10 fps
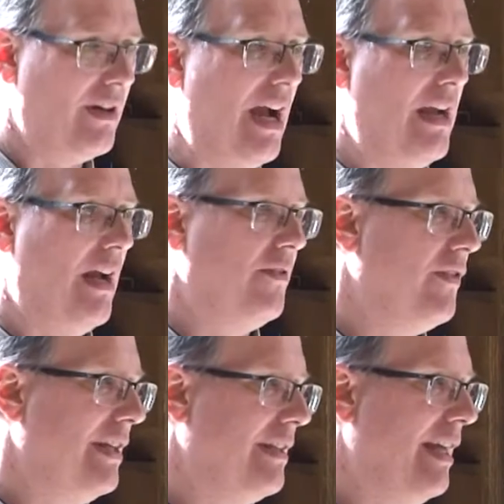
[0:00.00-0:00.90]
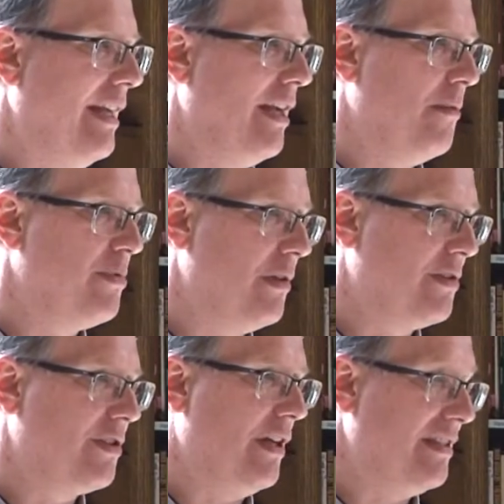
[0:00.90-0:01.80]
I, I find that
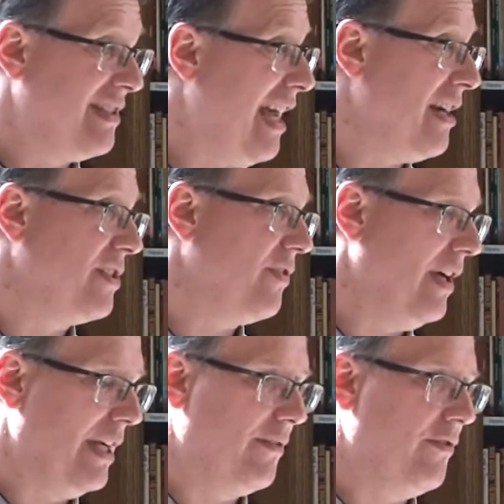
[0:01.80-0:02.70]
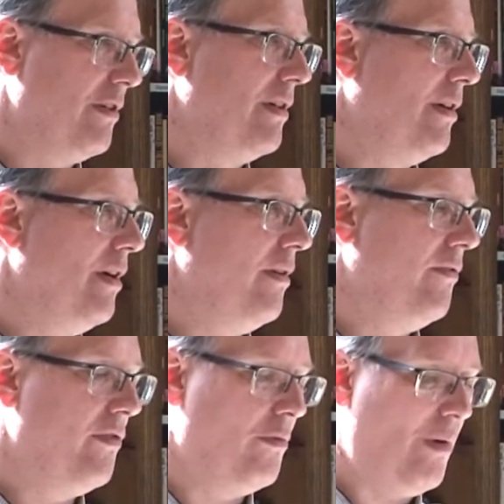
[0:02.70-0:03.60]
approach unsatisfying for a
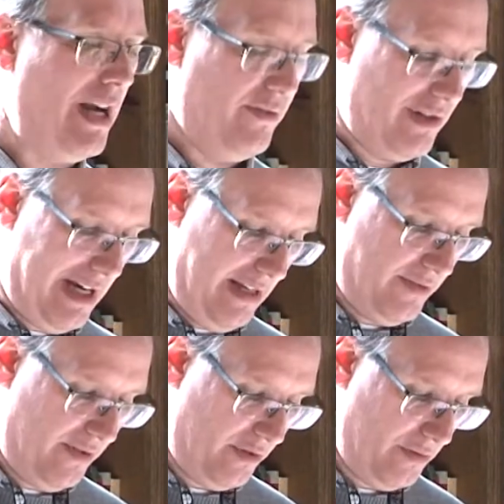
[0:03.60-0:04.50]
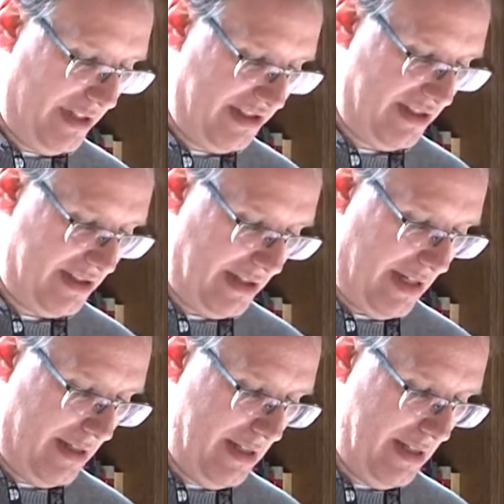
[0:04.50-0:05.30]
wide variety of different reasons. Uh,